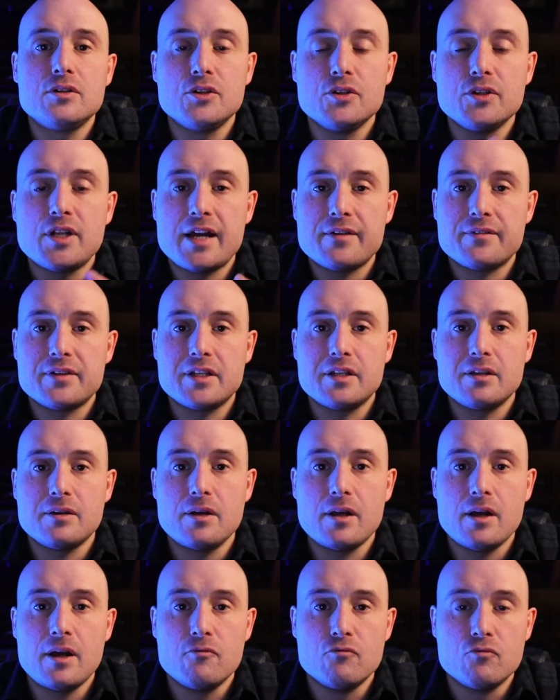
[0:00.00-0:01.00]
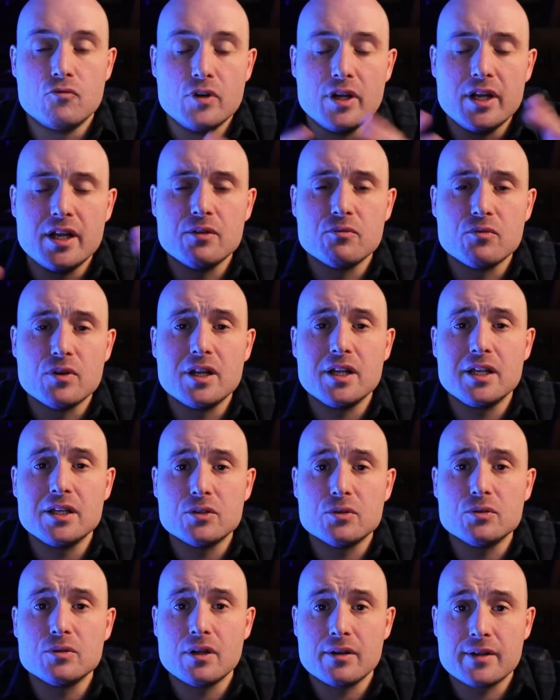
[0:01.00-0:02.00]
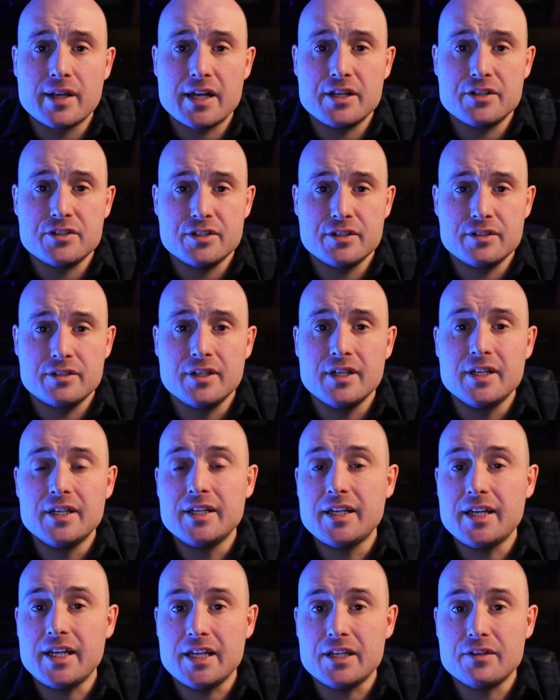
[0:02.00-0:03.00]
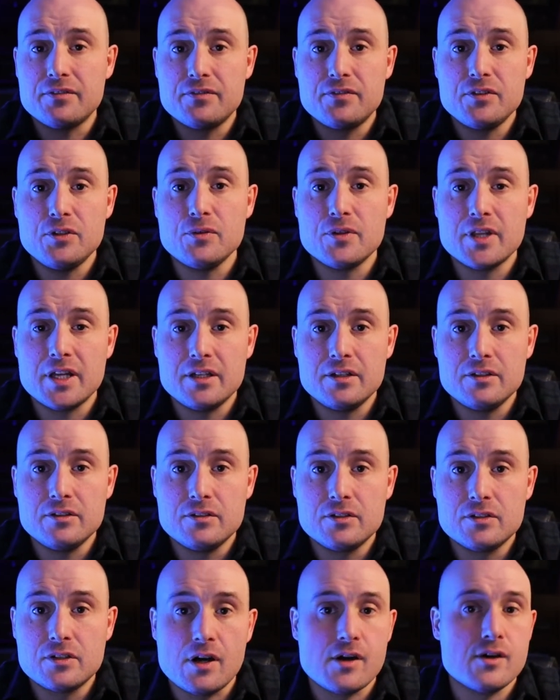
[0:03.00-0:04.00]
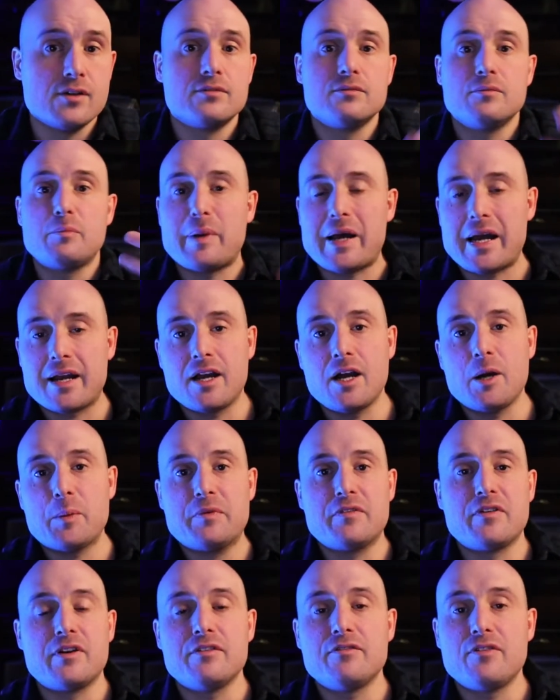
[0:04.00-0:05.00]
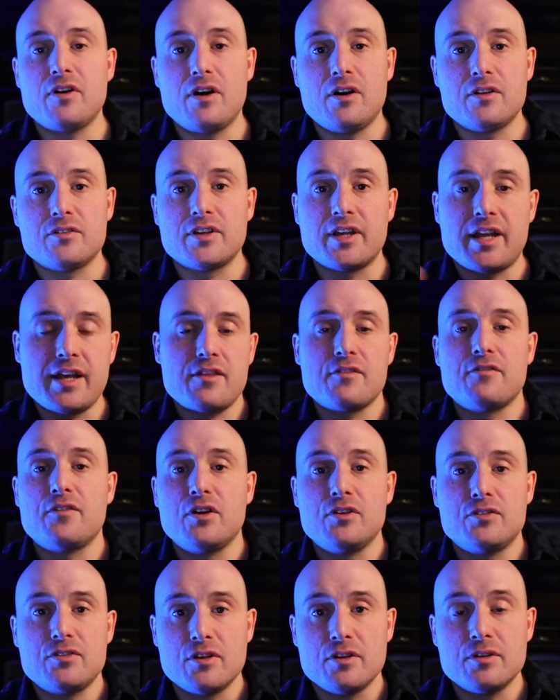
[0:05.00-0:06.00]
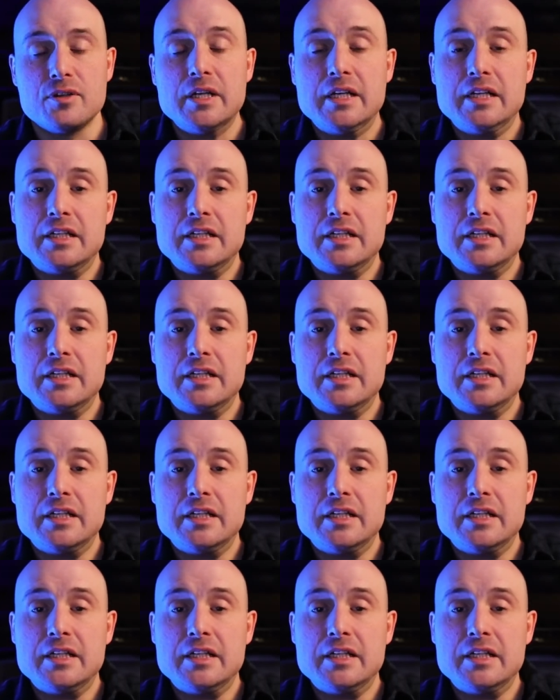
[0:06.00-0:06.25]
good having a really, really cool location if you then can't back up very far to get the photo.